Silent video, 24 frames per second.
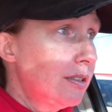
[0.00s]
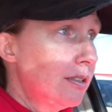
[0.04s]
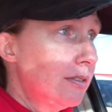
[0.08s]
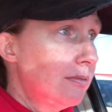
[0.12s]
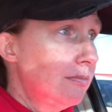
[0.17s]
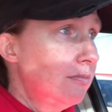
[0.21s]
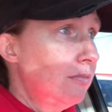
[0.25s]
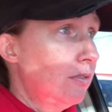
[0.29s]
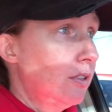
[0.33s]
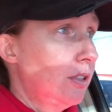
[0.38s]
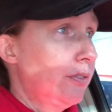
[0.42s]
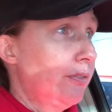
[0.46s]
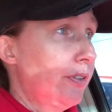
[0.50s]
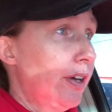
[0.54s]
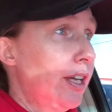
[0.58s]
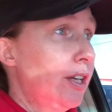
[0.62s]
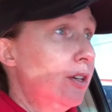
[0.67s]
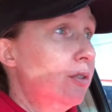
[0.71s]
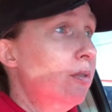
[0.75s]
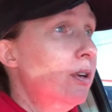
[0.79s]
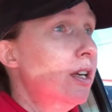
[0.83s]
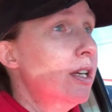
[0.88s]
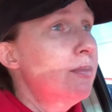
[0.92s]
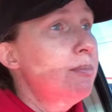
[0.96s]
What if I
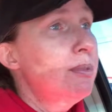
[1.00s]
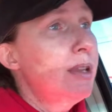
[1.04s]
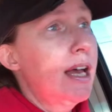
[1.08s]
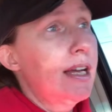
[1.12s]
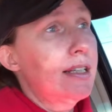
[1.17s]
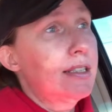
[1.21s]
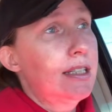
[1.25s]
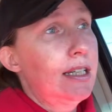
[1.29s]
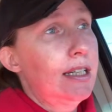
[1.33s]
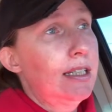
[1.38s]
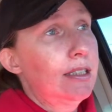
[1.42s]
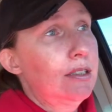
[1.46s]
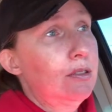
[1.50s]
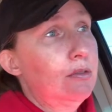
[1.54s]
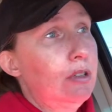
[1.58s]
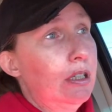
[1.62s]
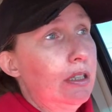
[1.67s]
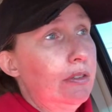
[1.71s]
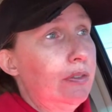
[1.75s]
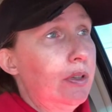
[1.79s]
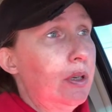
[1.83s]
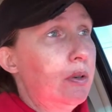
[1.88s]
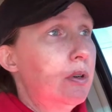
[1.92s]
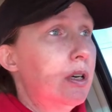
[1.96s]
don't want a black desk? What
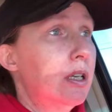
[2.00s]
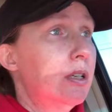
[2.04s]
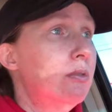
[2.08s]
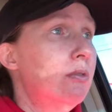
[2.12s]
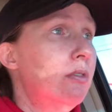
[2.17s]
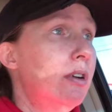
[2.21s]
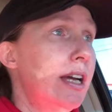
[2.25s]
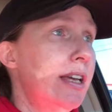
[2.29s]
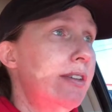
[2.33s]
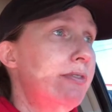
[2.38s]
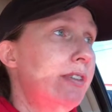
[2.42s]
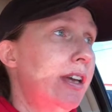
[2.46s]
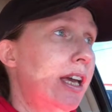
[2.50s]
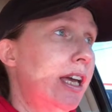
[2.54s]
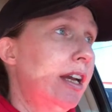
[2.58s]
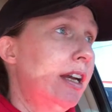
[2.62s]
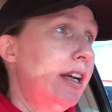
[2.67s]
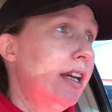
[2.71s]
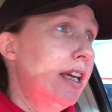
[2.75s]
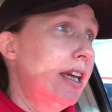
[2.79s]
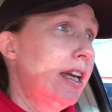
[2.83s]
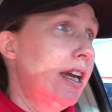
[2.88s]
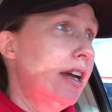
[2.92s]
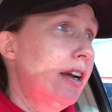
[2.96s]
if I want a white
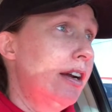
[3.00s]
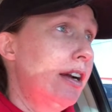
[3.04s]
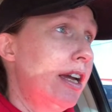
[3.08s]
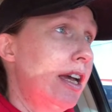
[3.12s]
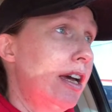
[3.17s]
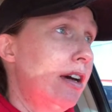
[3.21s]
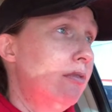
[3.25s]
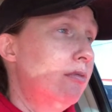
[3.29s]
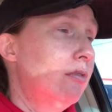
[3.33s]
vanity area?